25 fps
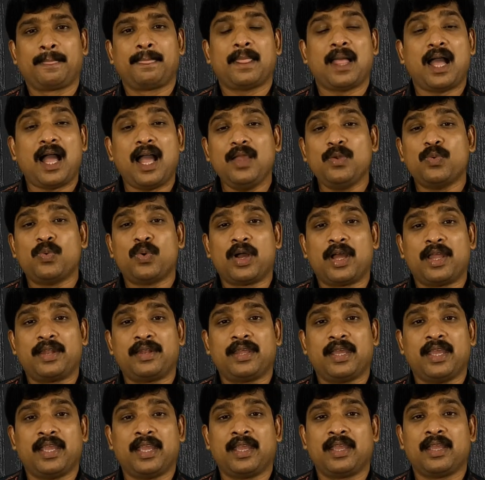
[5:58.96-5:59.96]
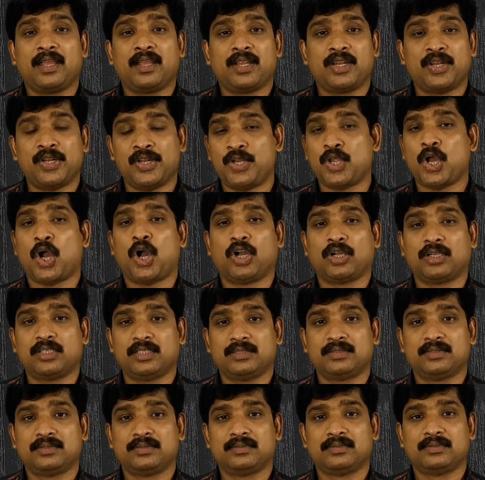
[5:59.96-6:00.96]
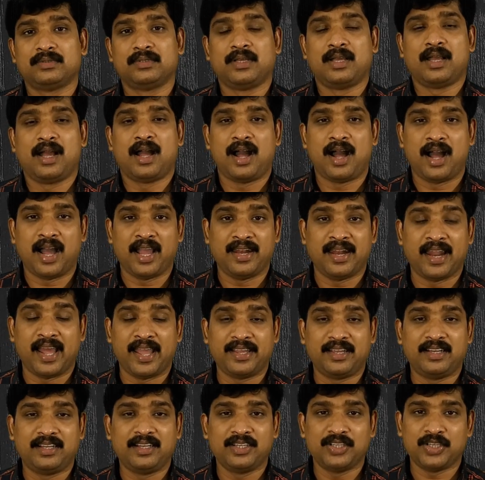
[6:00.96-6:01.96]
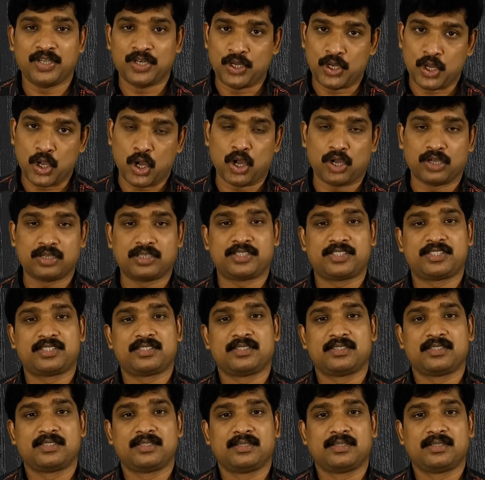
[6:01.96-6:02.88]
I want a dog. I like dogs.